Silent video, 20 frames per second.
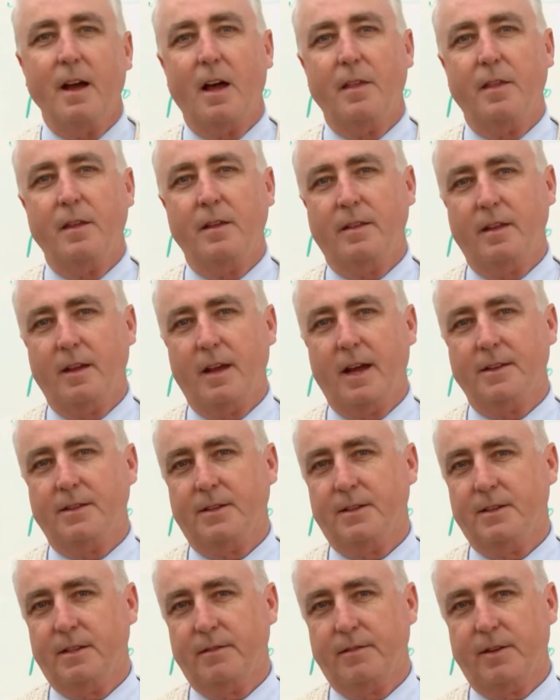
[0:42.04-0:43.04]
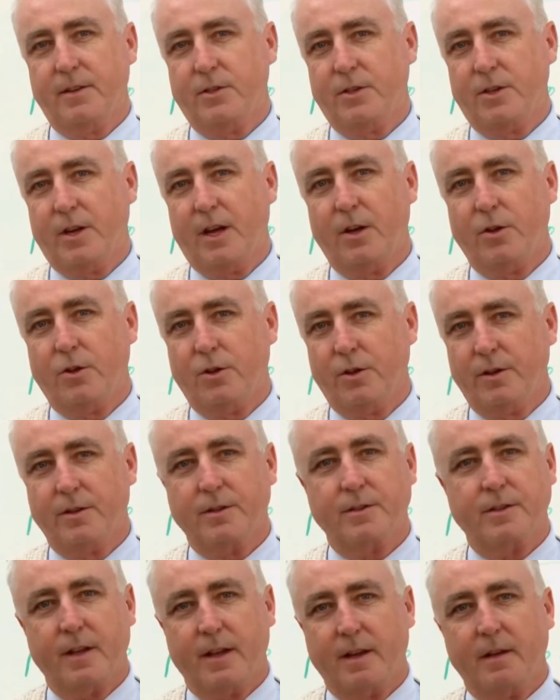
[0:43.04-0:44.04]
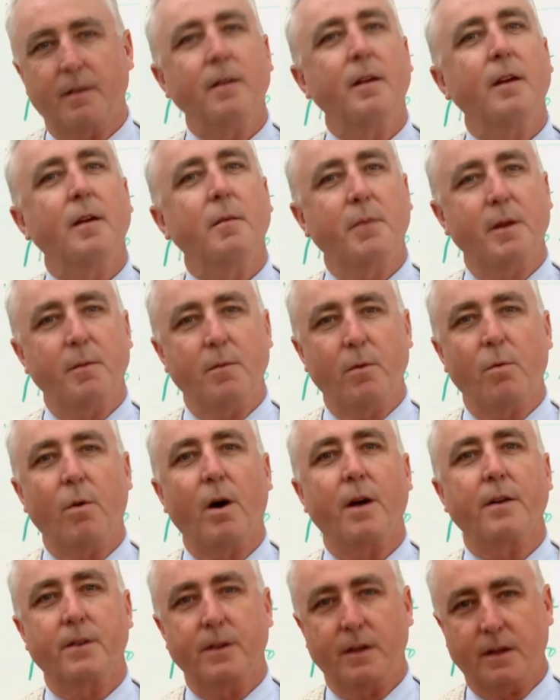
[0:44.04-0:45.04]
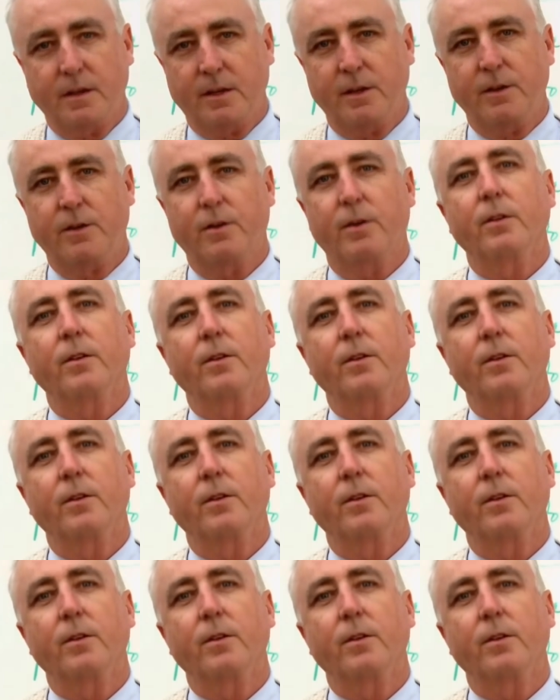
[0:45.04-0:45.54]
I think the essence of education is that people want to continue to